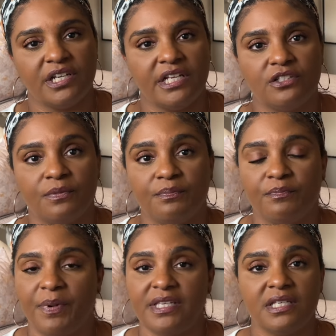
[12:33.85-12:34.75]
It's
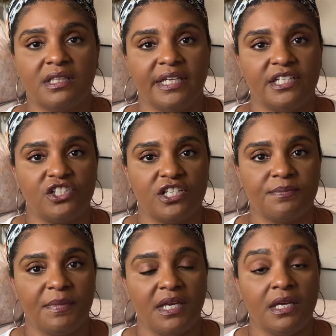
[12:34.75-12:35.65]
just
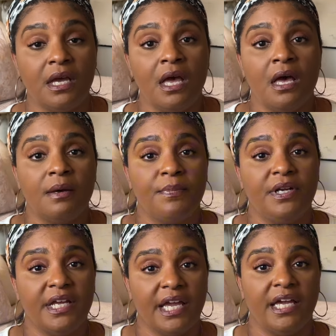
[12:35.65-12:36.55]
me
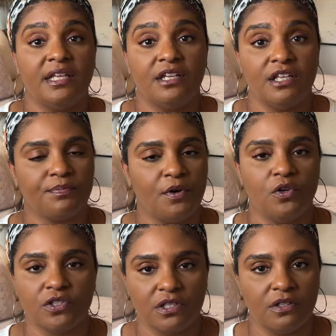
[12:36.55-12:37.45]
putting in
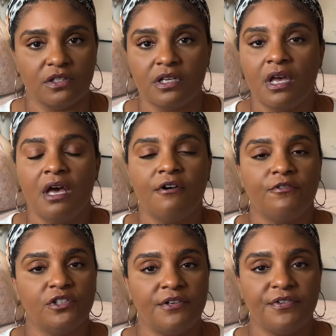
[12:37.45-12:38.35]
proposals for
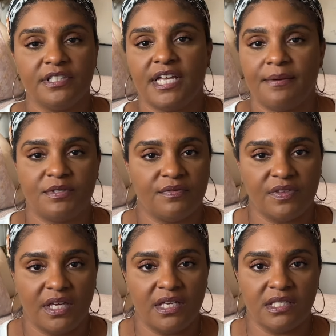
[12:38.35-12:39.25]
different types of
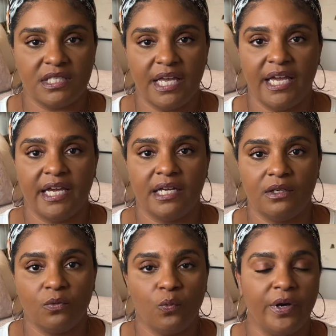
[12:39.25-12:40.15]
things
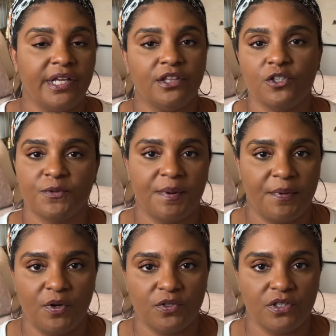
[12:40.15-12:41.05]
and winning those
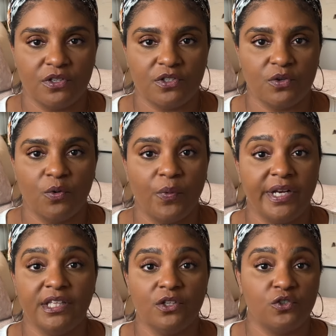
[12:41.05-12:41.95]
proposals or
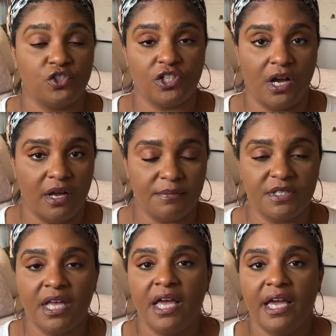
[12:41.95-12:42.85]
winning those jobs
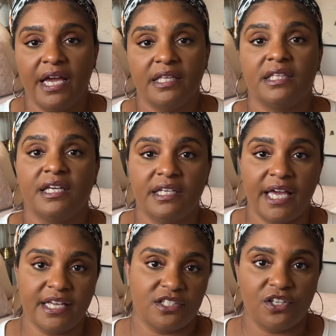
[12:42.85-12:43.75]
and then
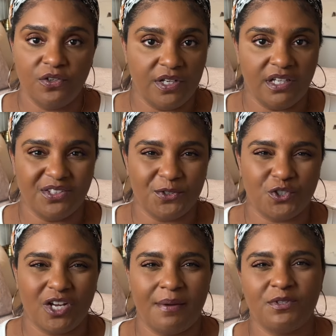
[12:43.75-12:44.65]
executing on those
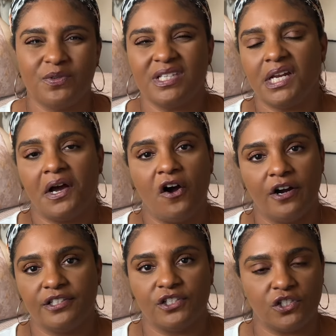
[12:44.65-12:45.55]
jobs. So it's kind of
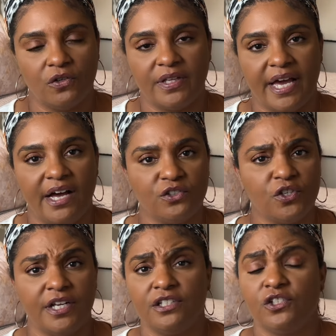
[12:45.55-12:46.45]
hard to show that. I'll
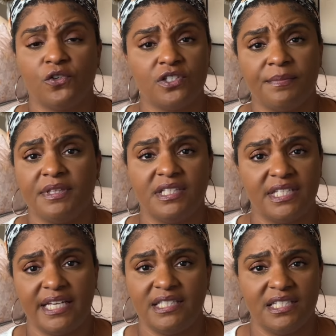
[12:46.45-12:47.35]
try to show some of the
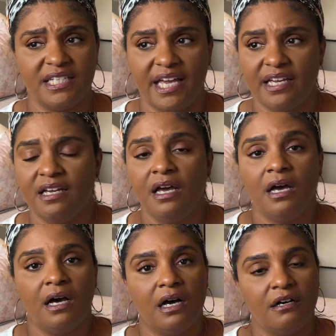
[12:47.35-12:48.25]
day-to-day
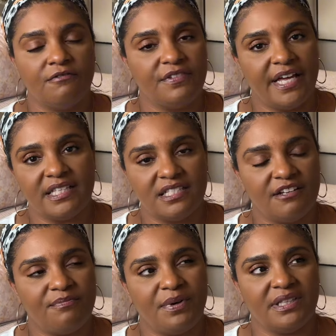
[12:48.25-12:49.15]
of that
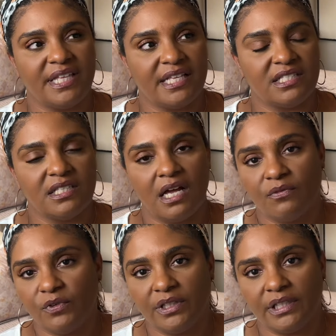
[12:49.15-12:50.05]
stuff, but that's not
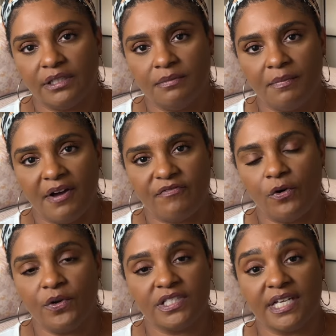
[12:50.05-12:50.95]
really my
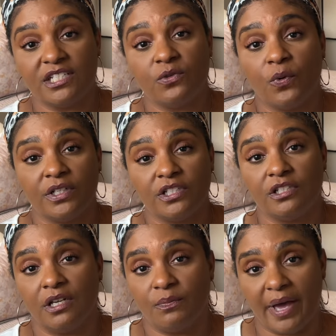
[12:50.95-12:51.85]
focus. I just want
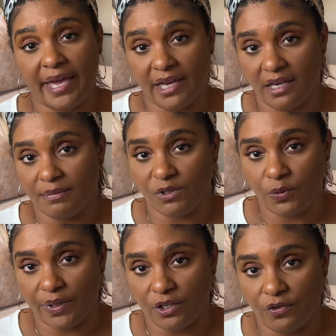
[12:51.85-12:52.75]
my income to
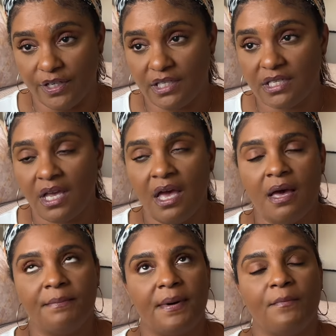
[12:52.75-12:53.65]
increase.
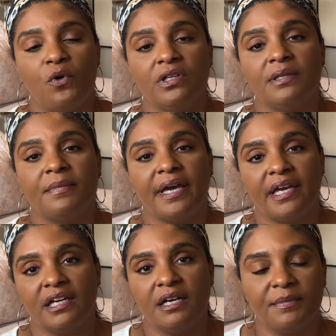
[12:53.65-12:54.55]
But more than my
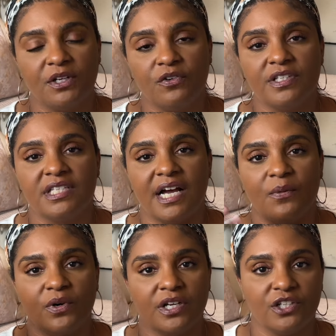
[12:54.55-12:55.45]
income increasing, I
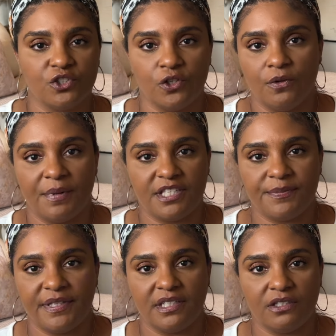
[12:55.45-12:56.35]
want to control my
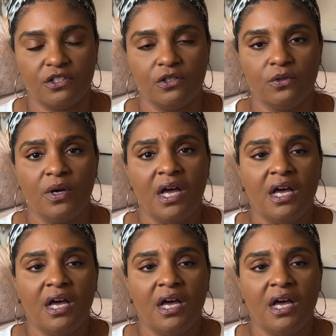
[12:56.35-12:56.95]
spending too.